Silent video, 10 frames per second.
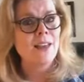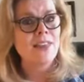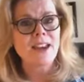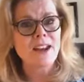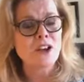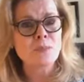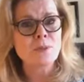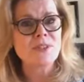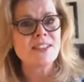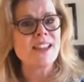That
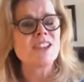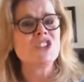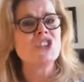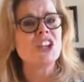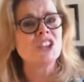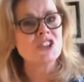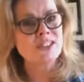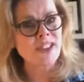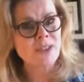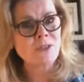100% changes
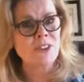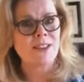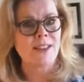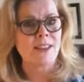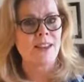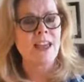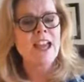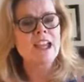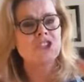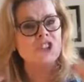everything.
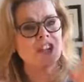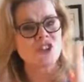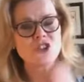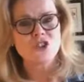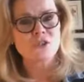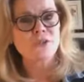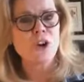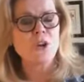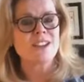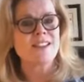It changes your
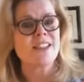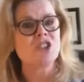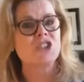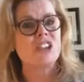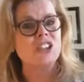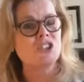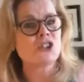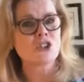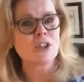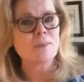focus, it changes
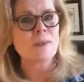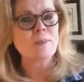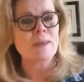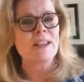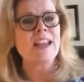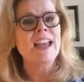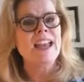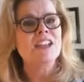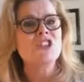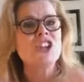your commitment,
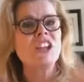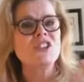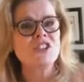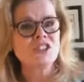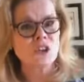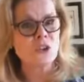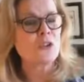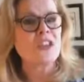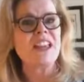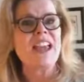it changes the
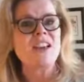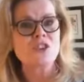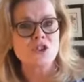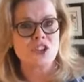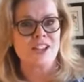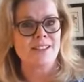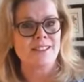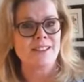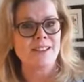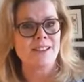the energy
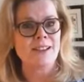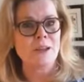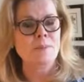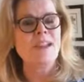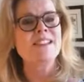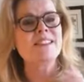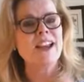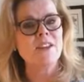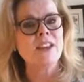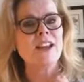because
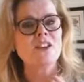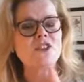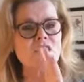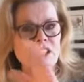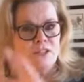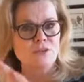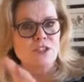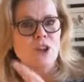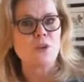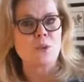now the energy can
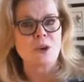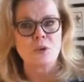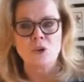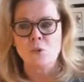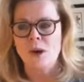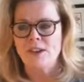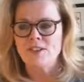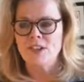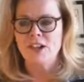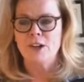flow to where you want it
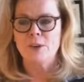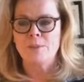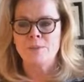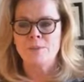to go.